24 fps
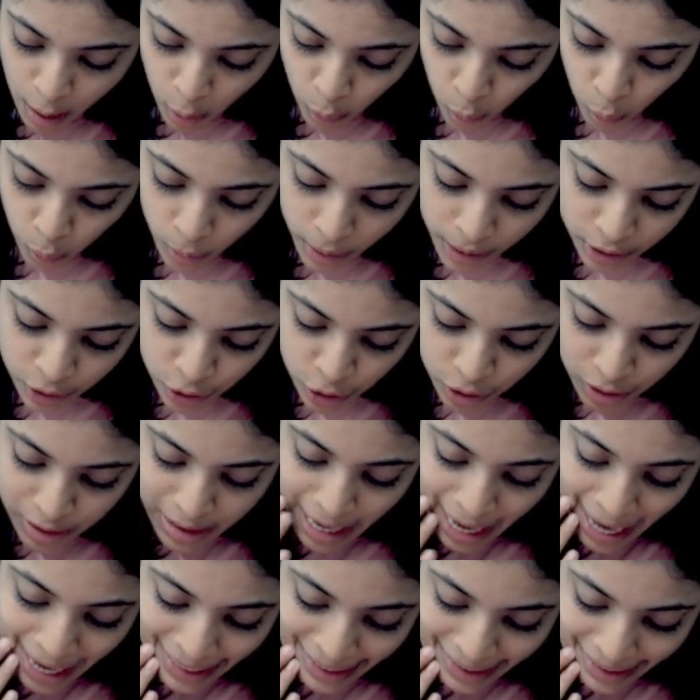Which
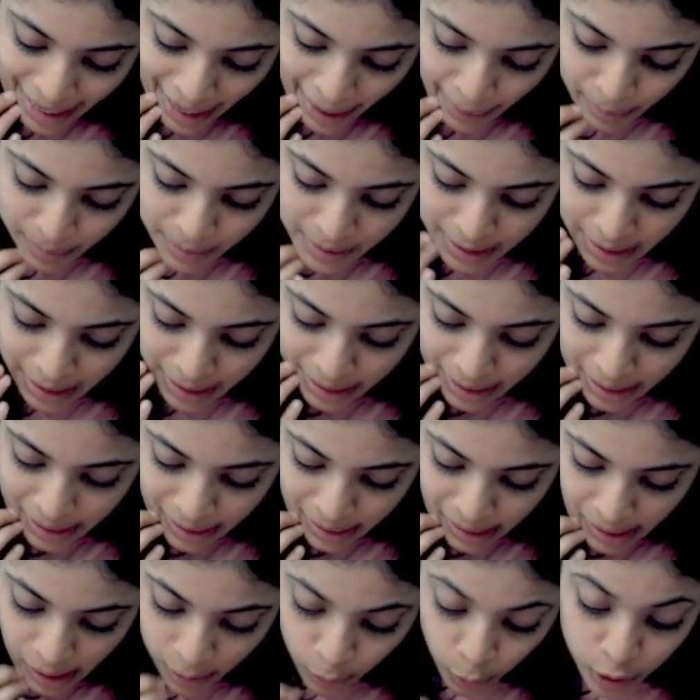diagrams
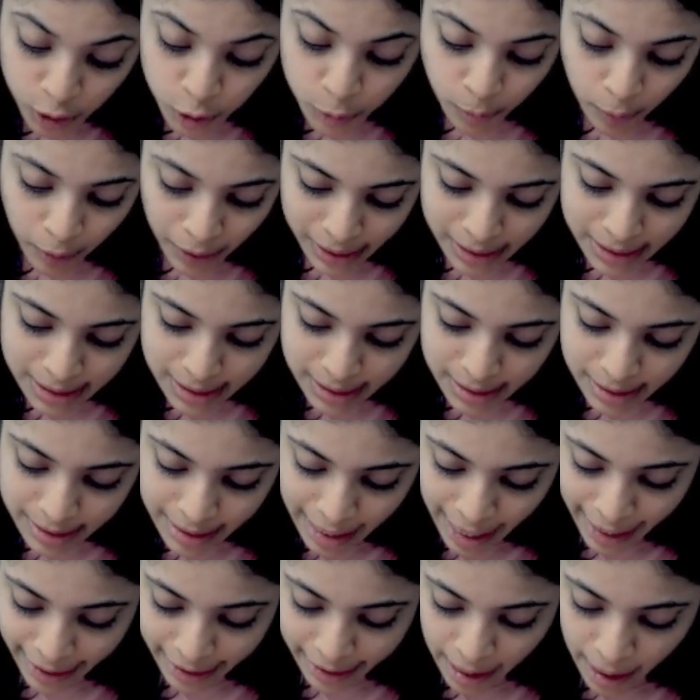in which points in the
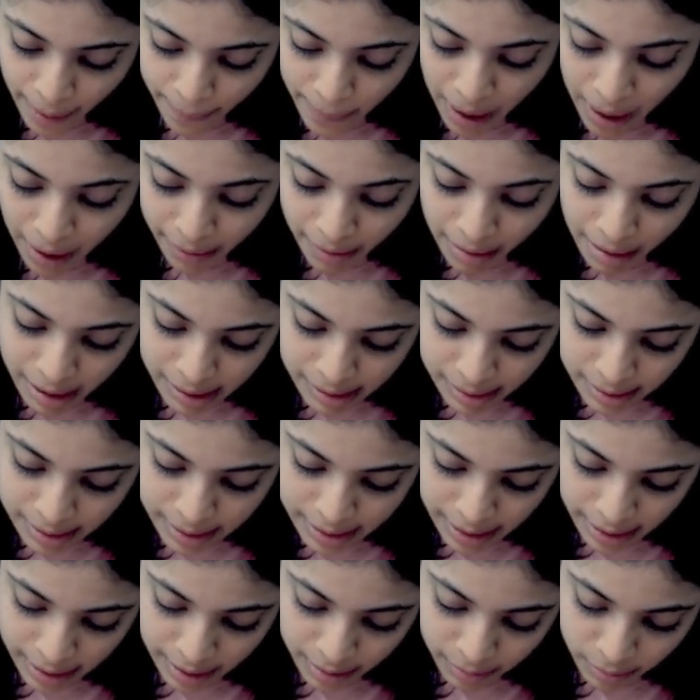diagram are
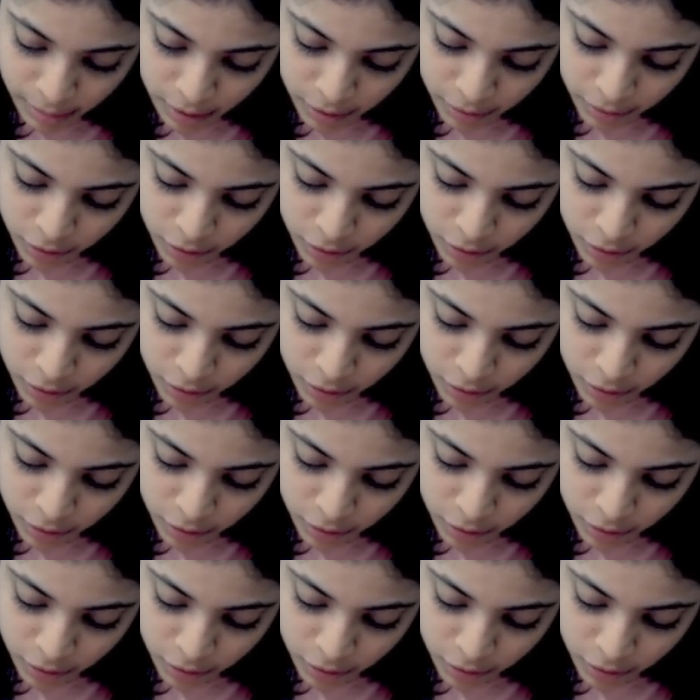unattainable?